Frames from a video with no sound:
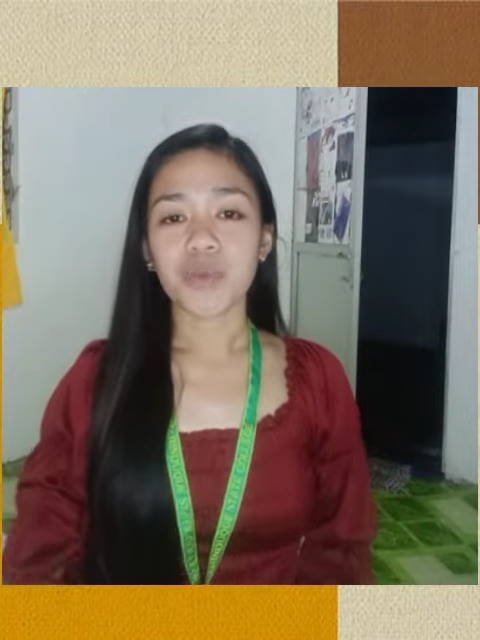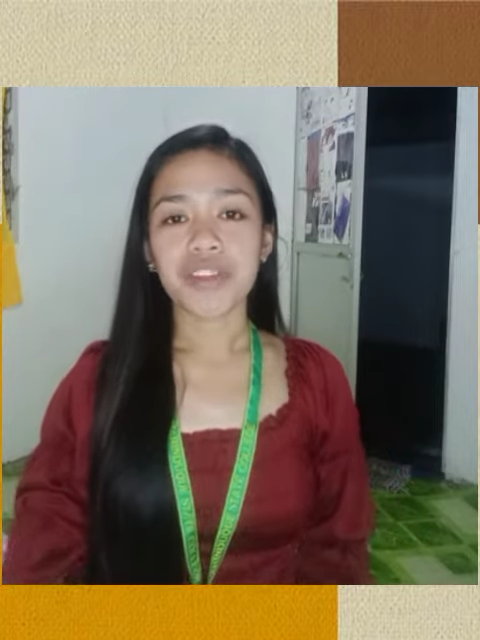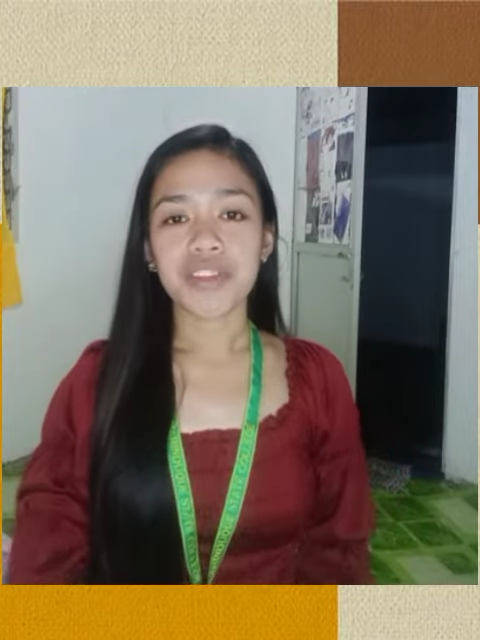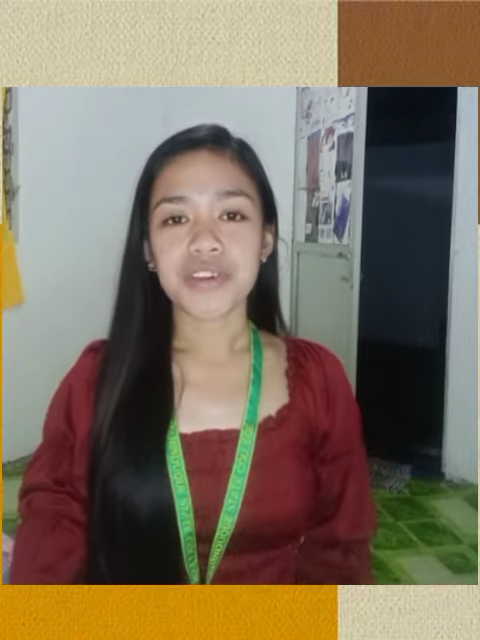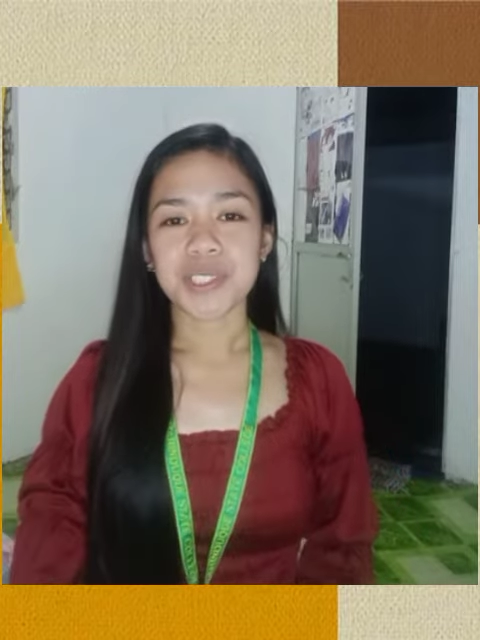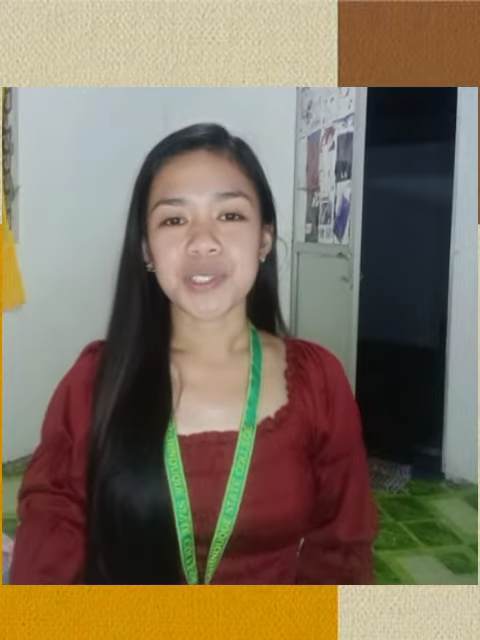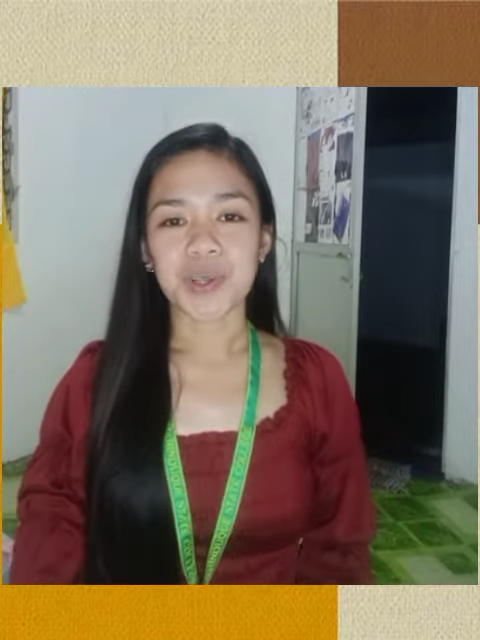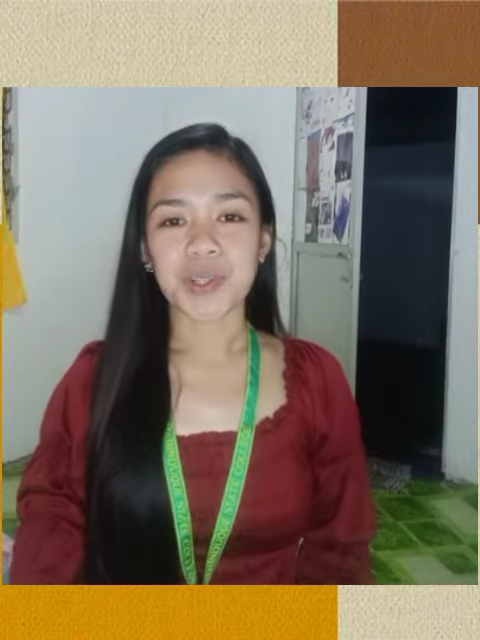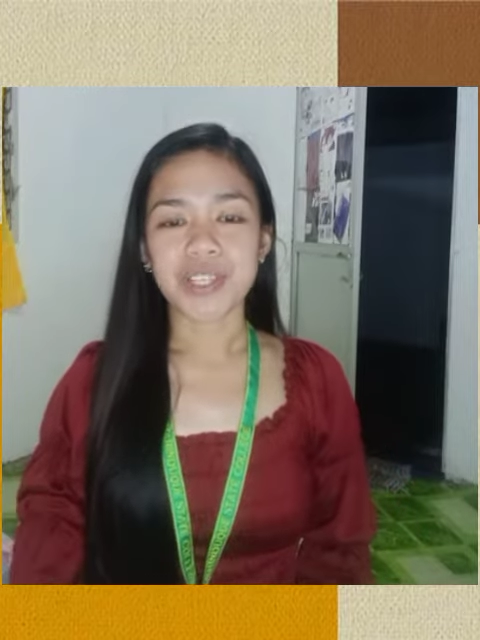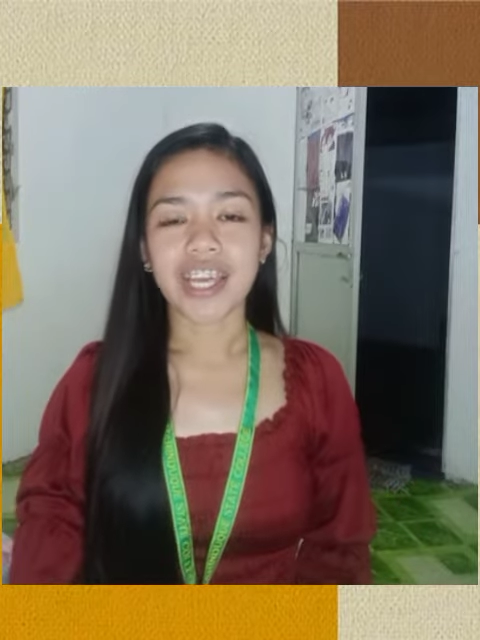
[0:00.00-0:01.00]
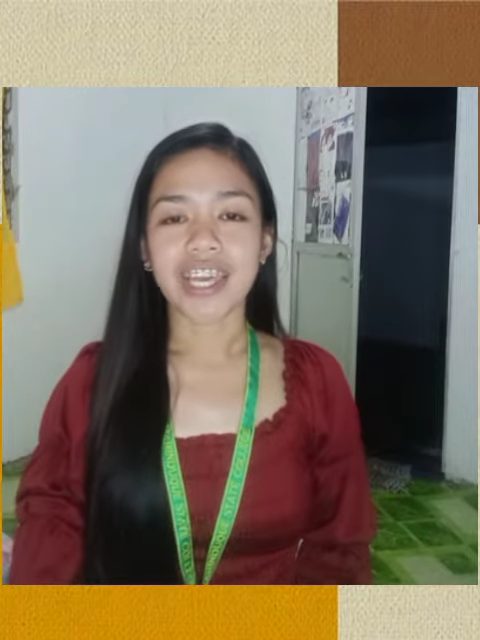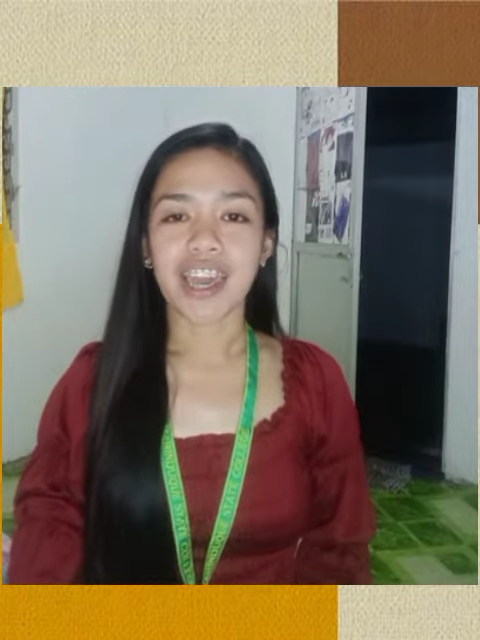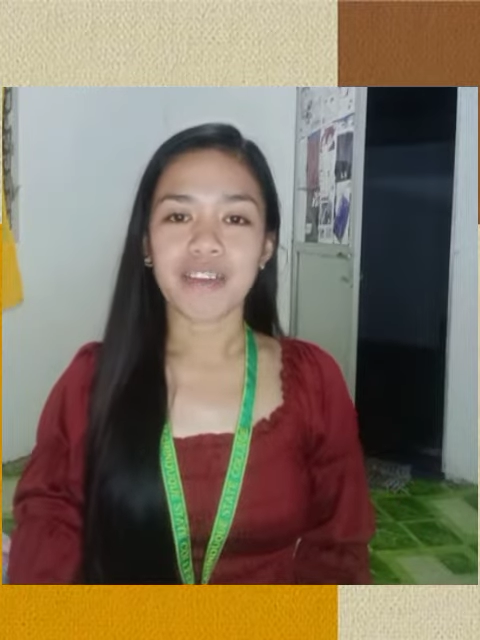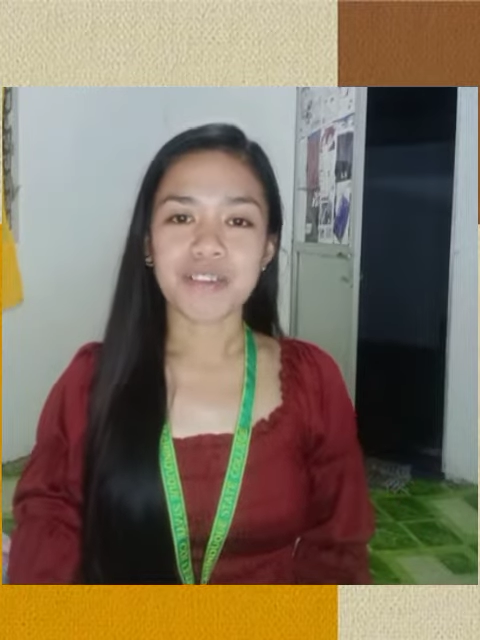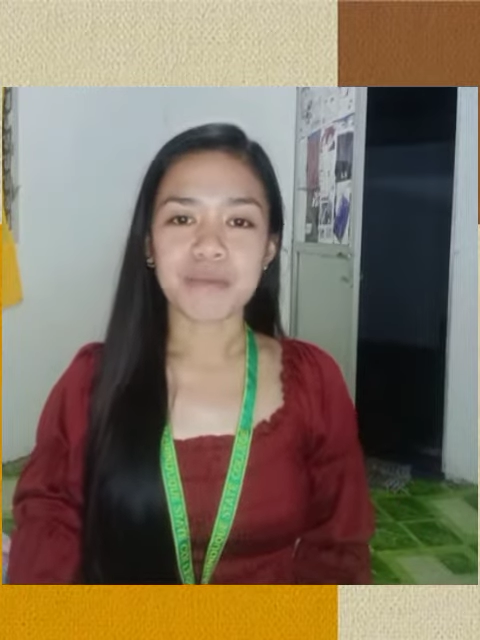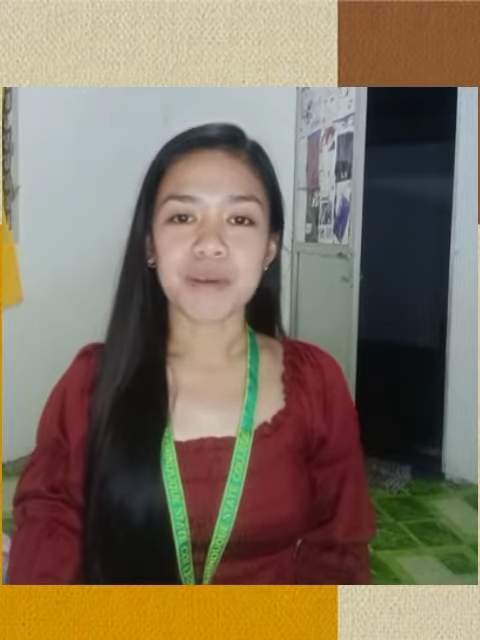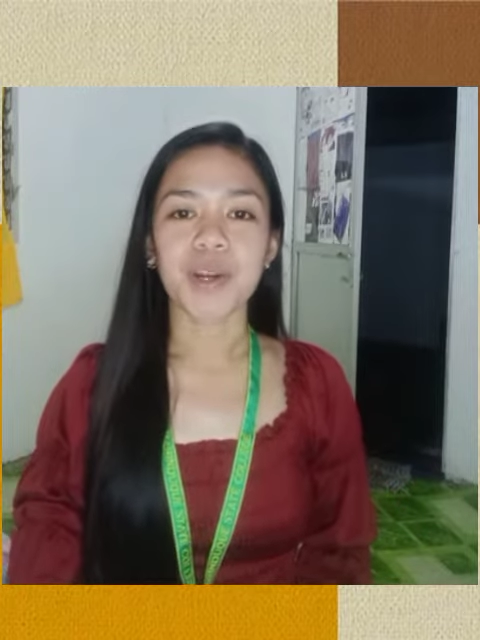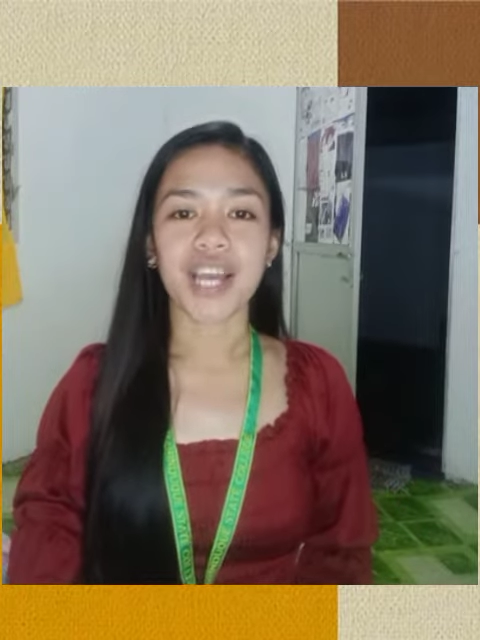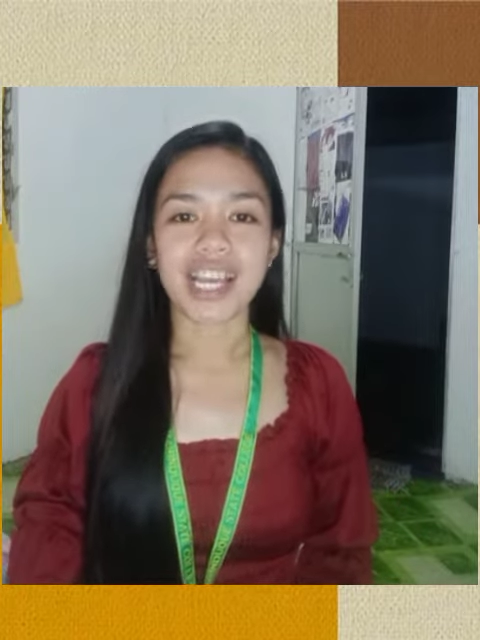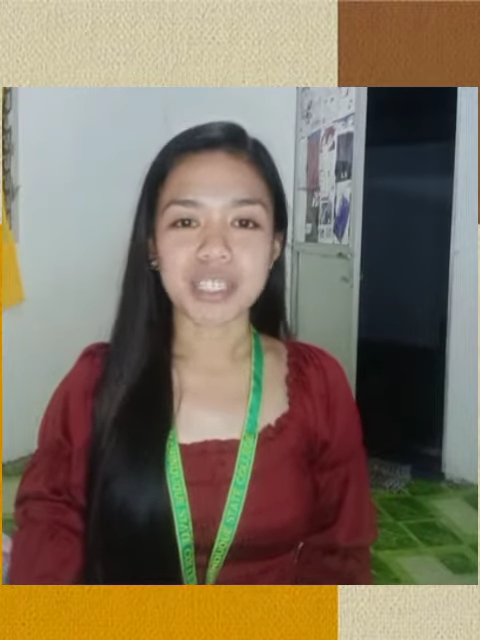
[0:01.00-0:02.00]
20 years old and I came from
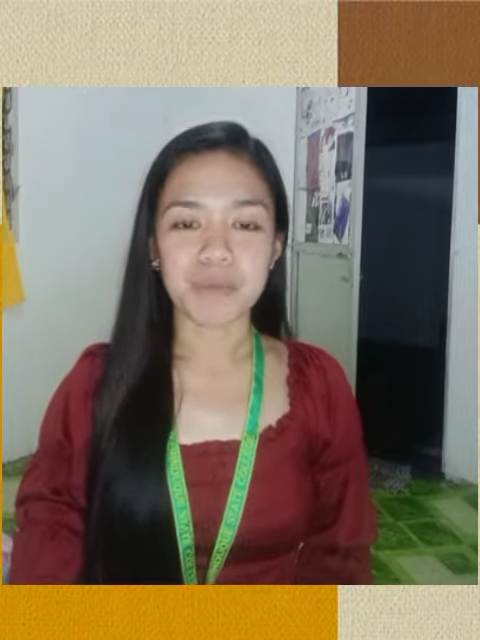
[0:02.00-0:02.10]
Barangay